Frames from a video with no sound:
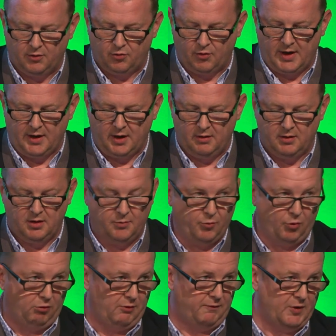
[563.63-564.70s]
greener and
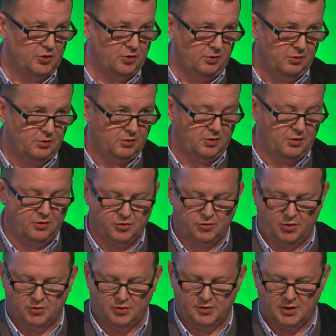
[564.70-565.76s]
more efficient
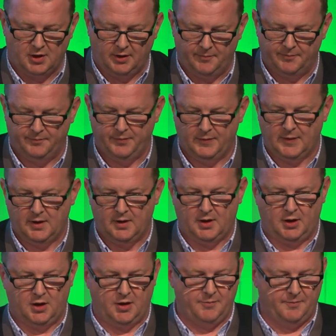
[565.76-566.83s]
construction site.
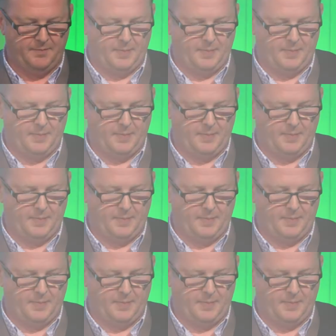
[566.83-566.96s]
Thank you.